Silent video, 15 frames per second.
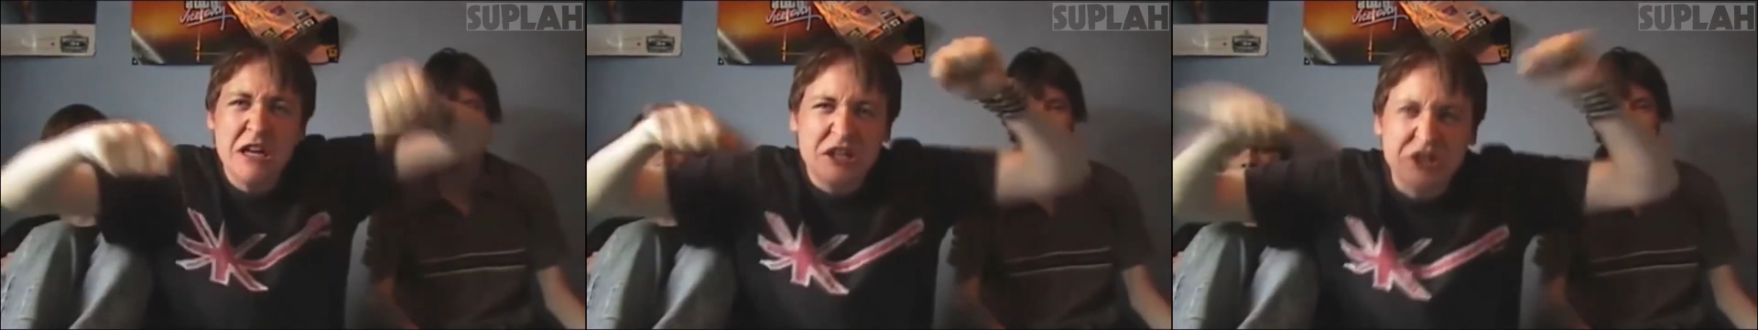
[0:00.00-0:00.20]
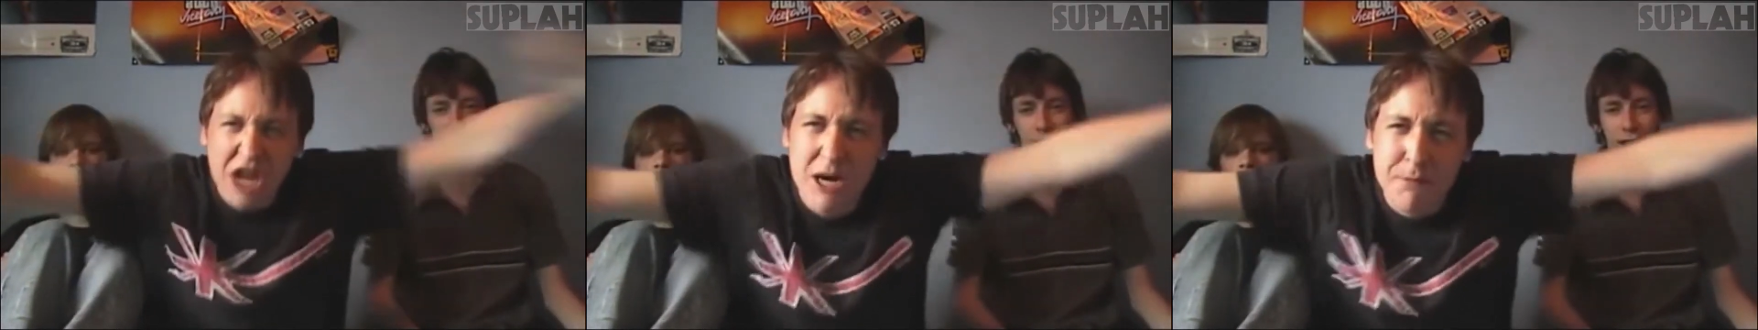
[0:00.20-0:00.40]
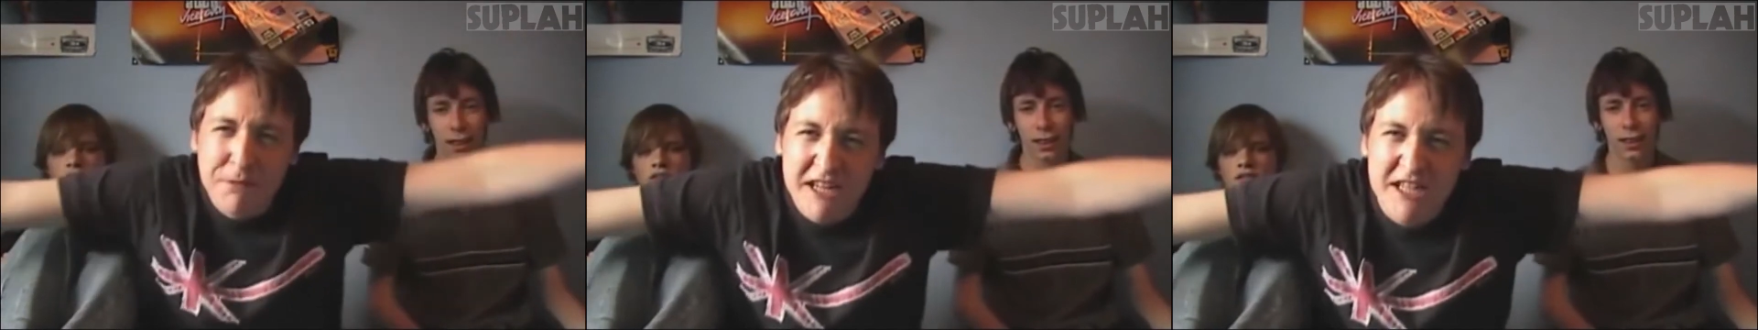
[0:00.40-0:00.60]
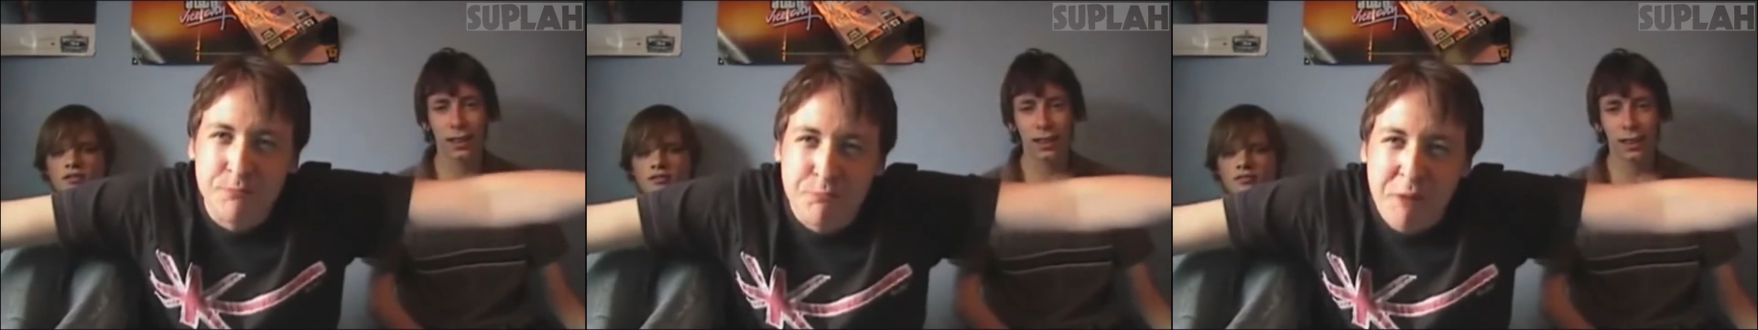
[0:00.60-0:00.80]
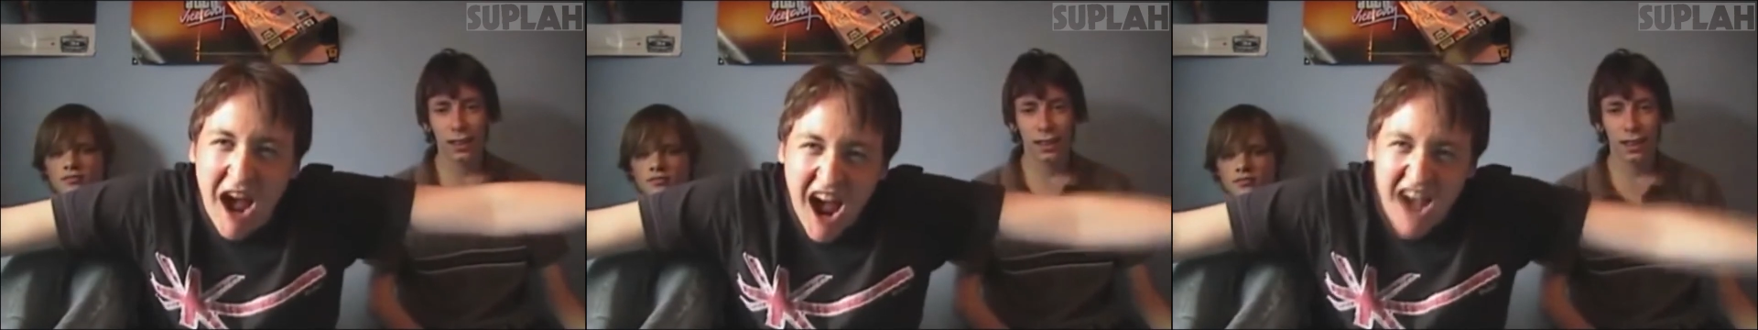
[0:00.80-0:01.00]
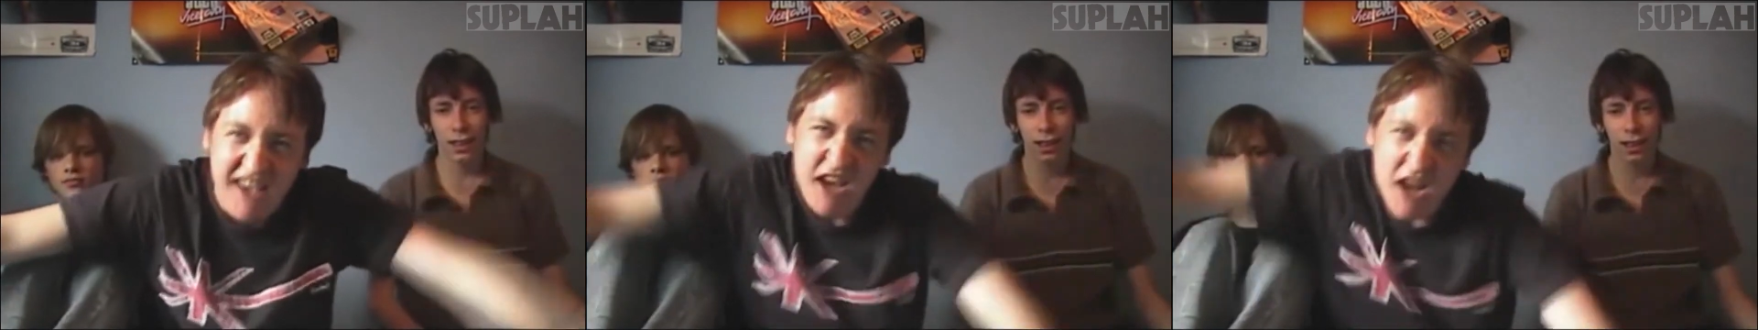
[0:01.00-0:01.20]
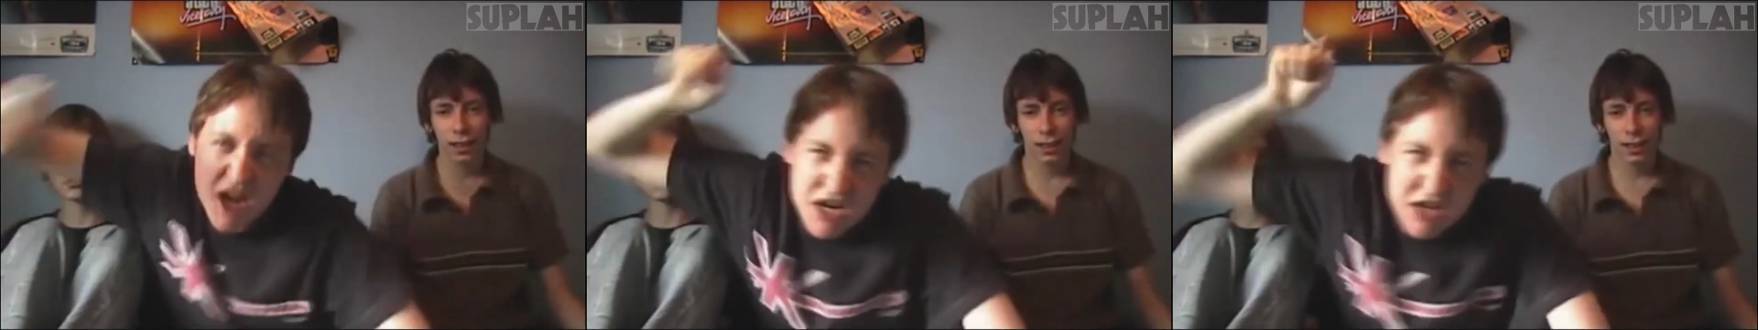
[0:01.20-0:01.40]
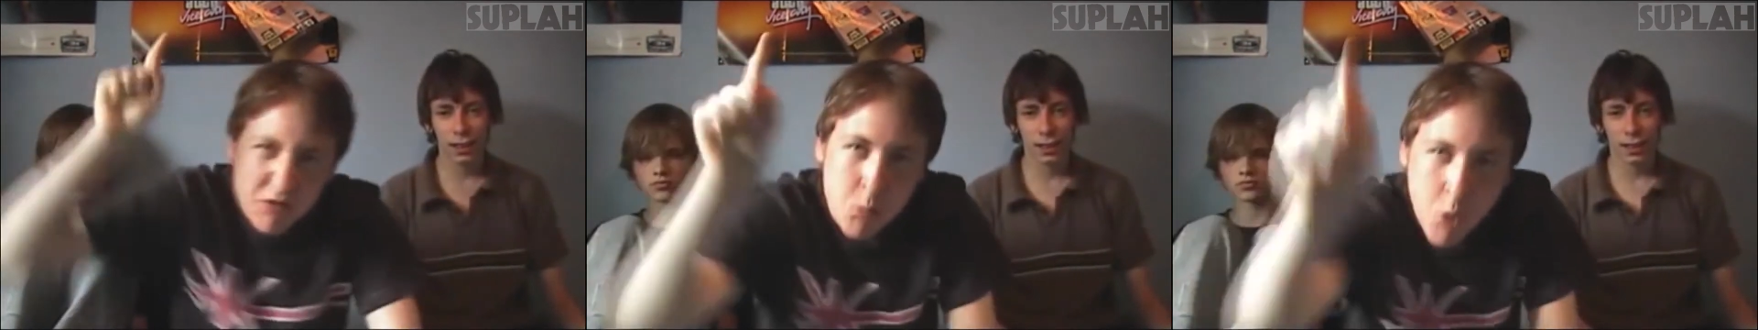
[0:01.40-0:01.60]
Speaker 1: Suplex back!
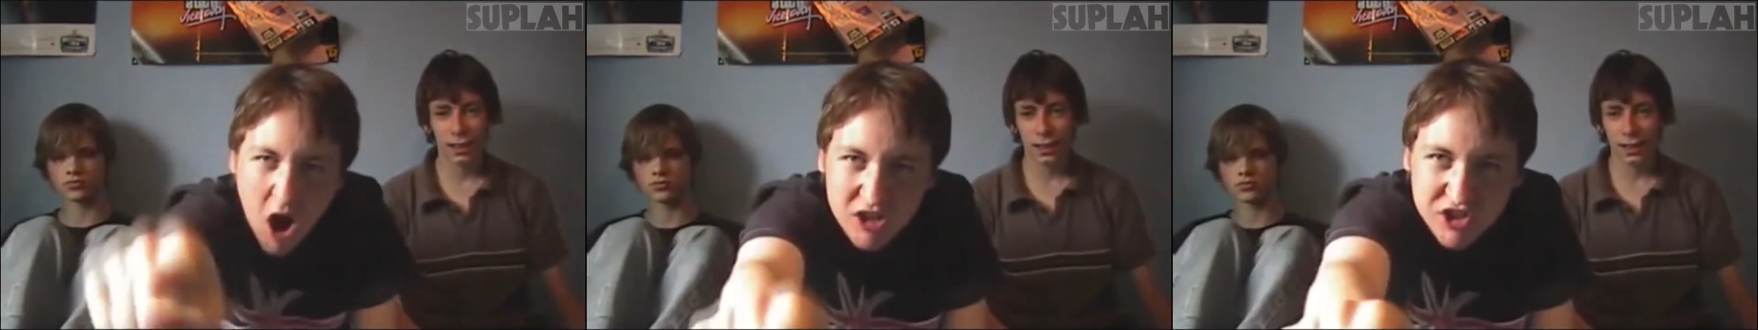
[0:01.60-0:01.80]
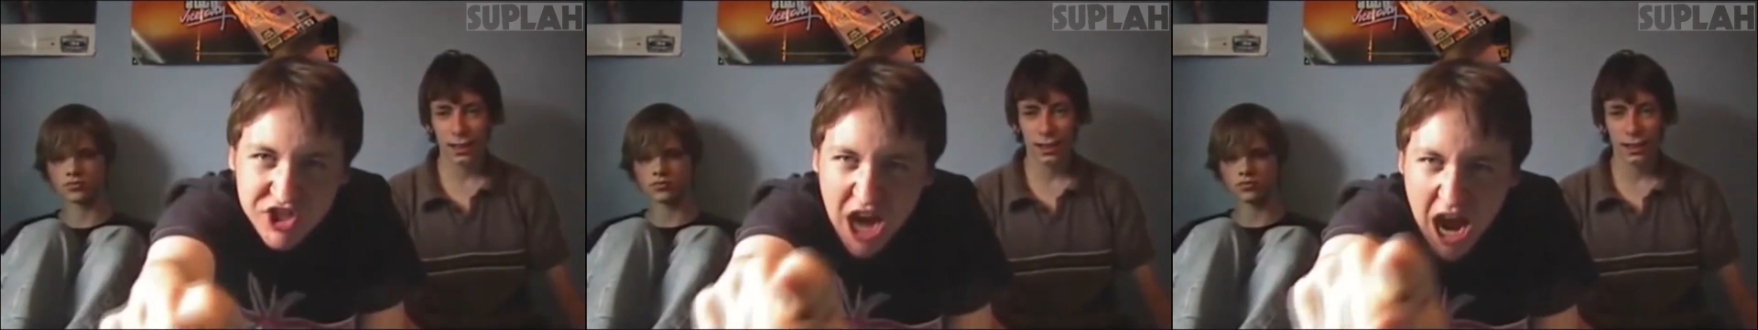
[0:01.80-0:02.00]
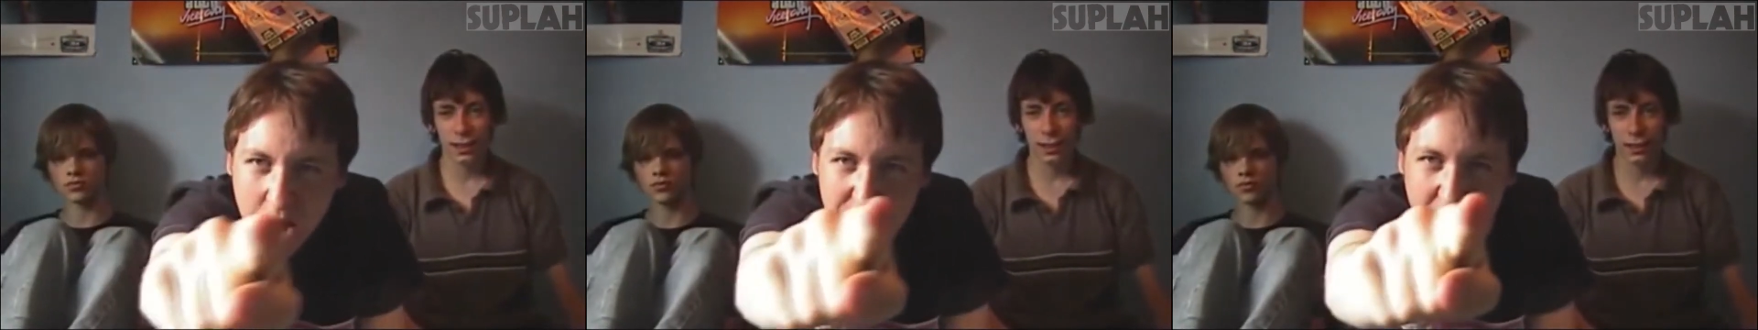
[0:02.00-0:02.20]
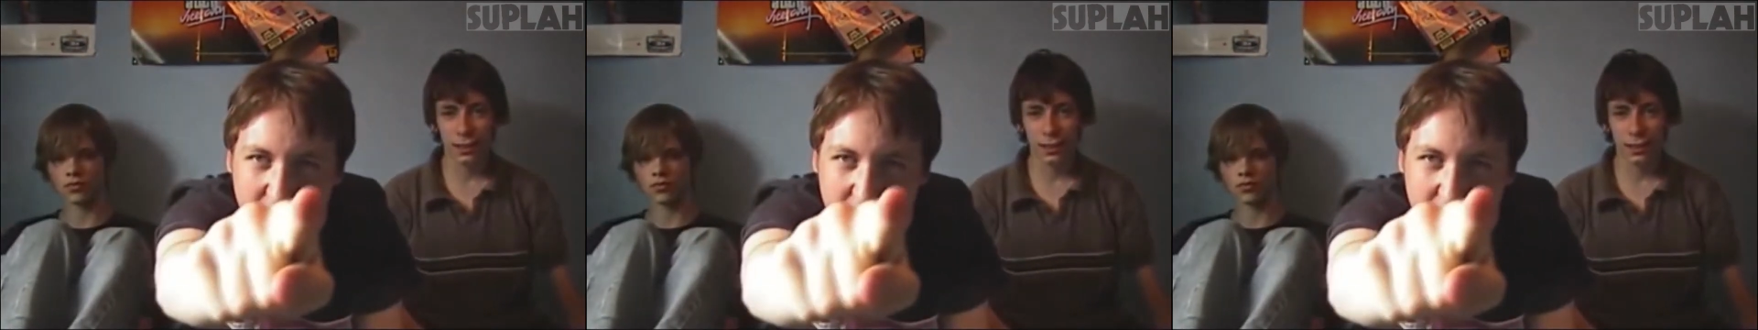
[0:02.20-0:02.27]
Watch out,